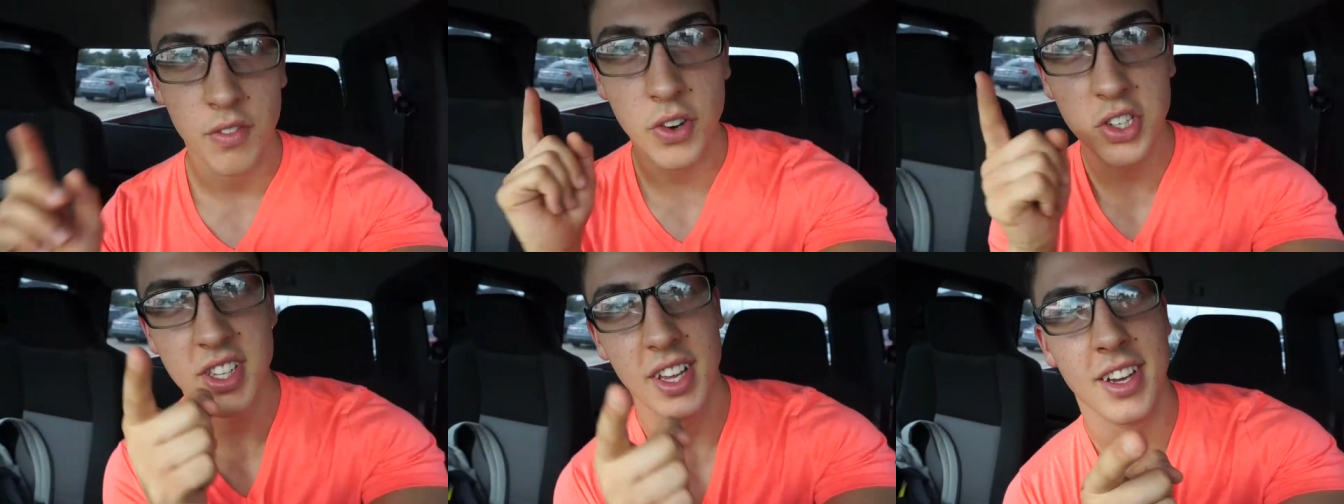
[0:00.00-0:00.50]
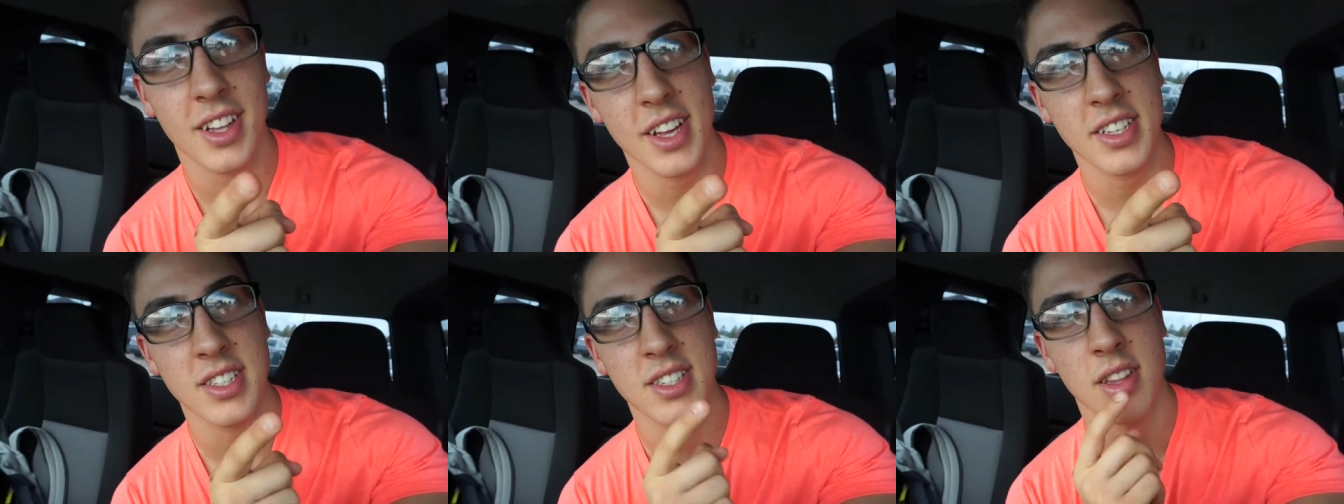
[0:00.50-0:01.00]
First day of
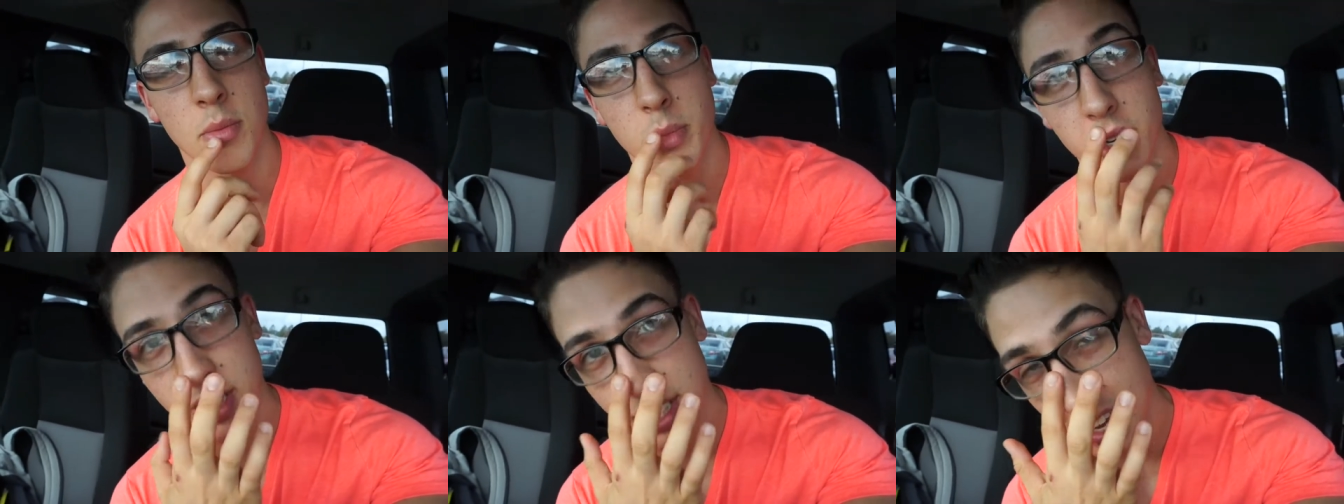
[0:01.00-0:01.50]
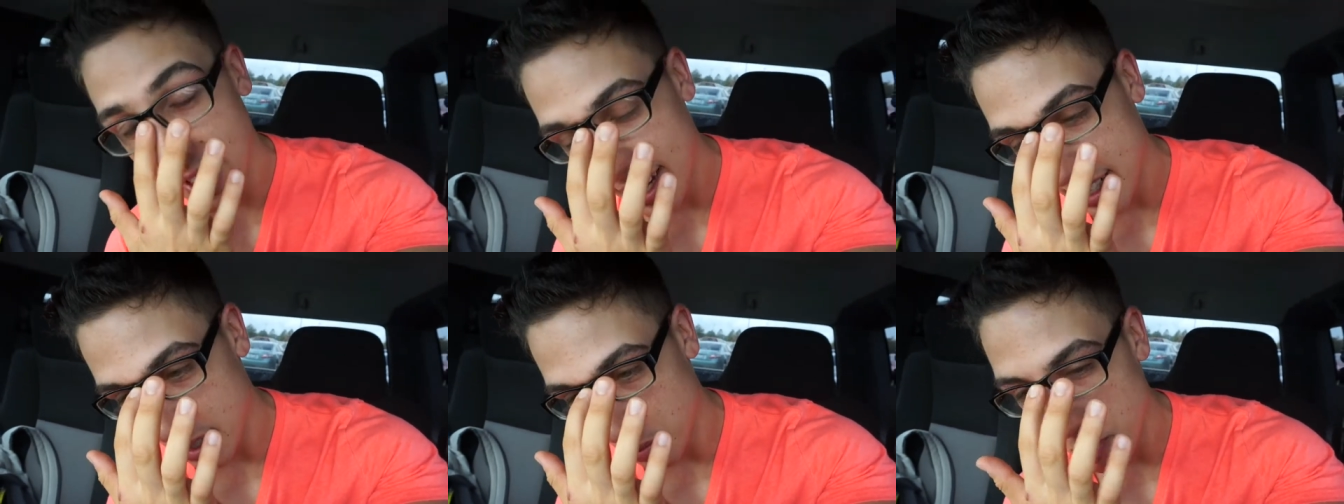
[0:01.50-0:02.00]
class is in the books,
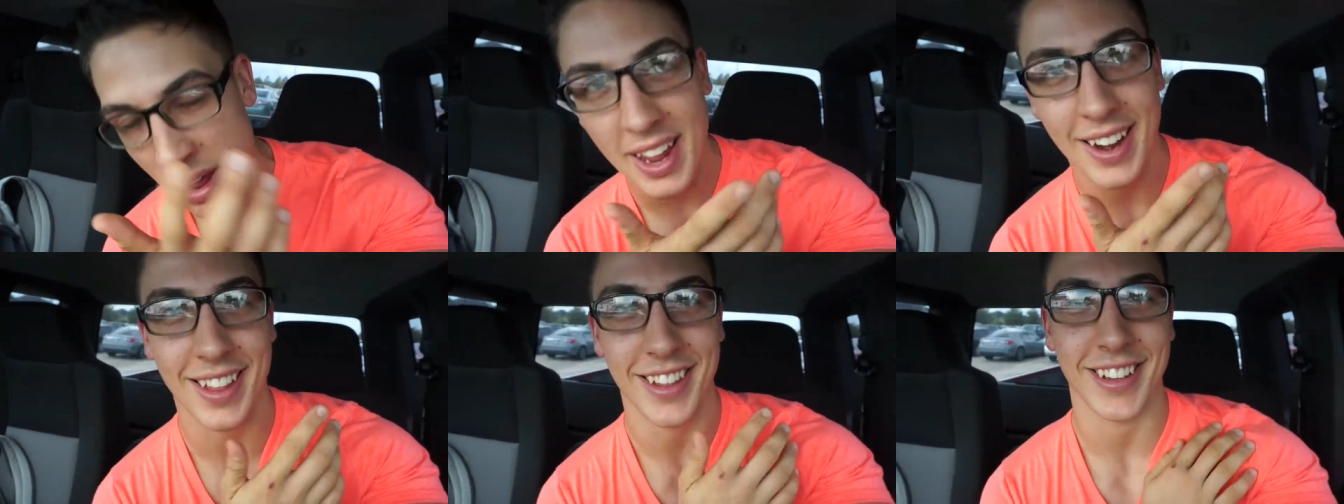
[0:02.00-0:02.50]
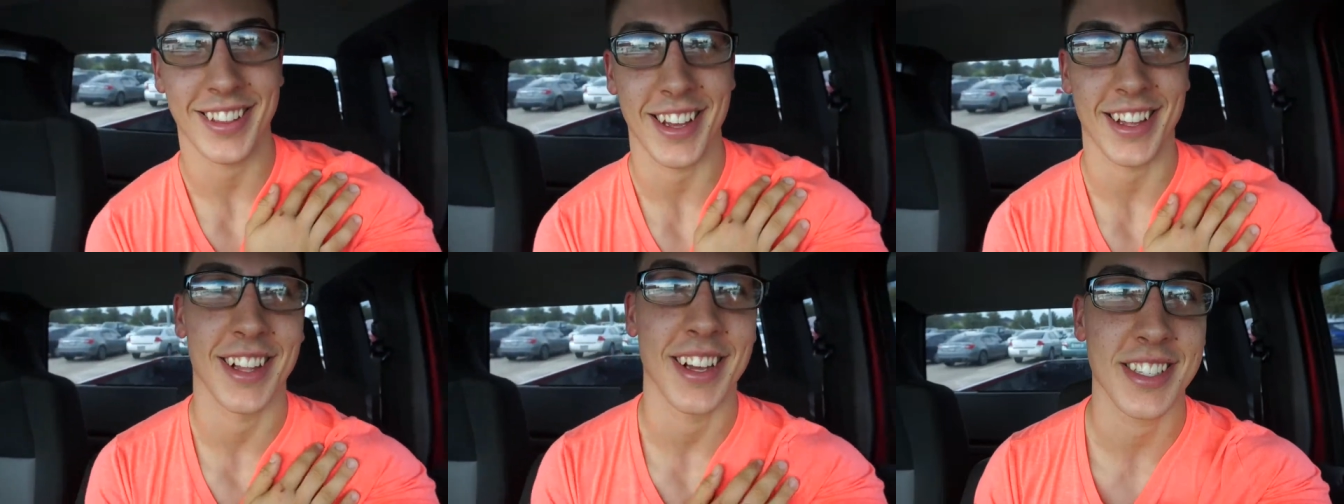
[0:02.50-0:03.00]
guys, and man, I like
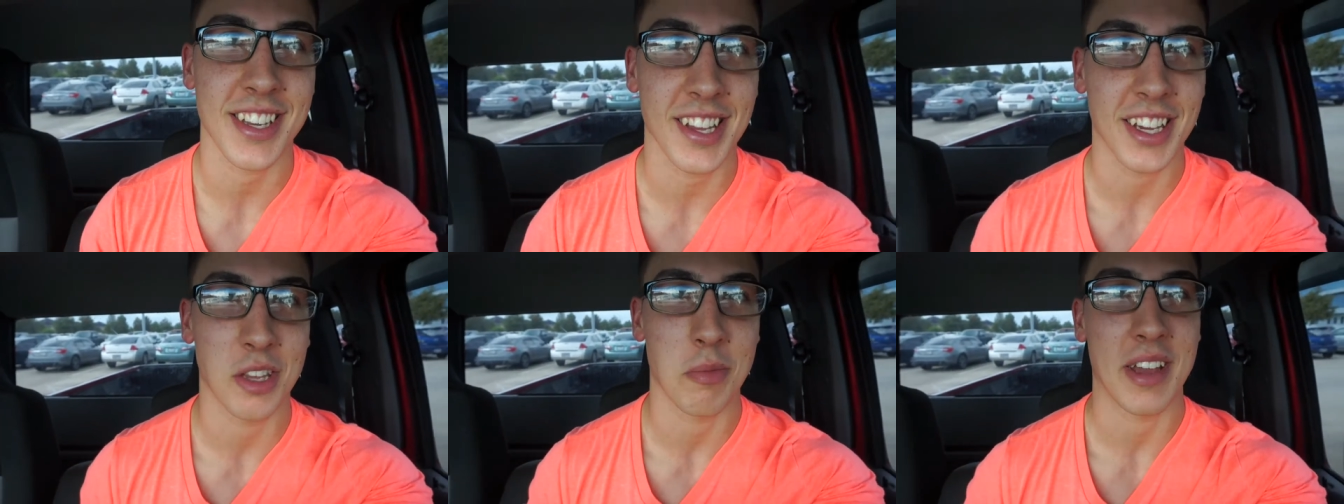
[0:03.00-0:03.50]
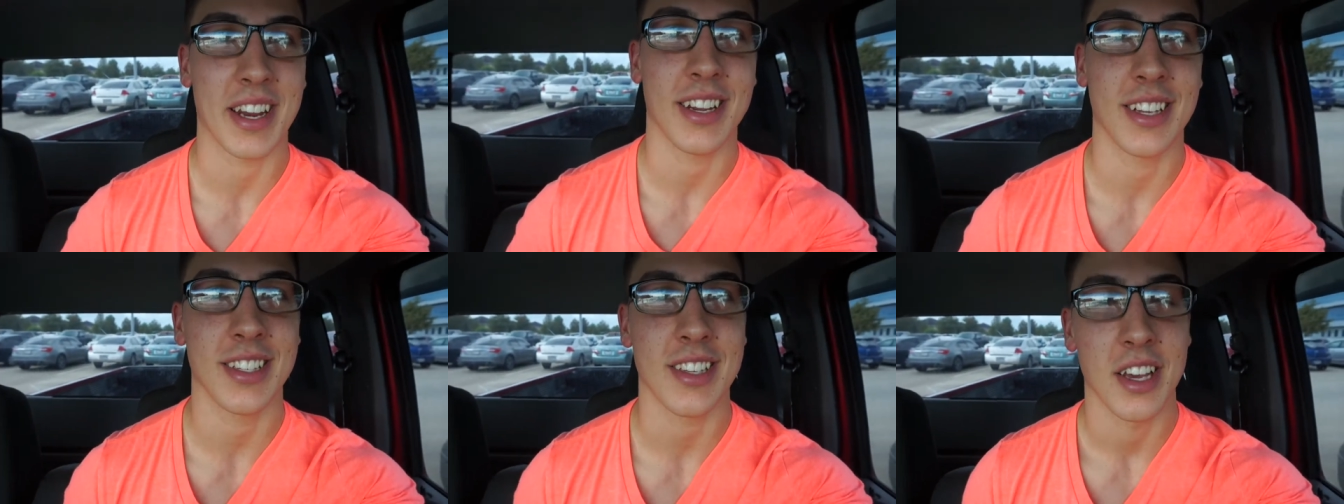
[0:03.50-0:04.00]
that class. I like
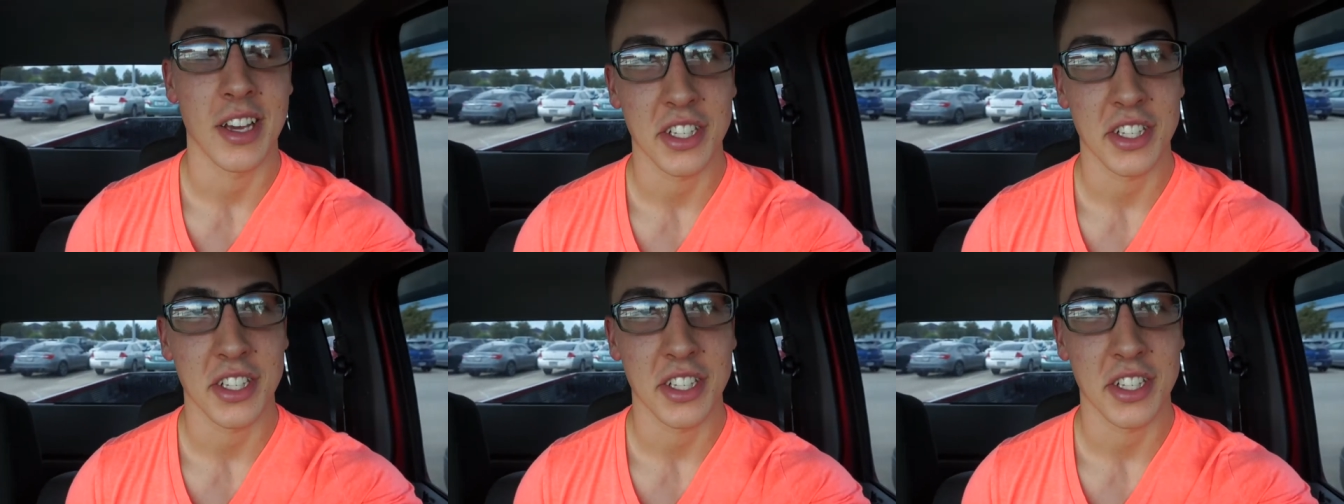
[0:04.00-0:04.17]
humanities.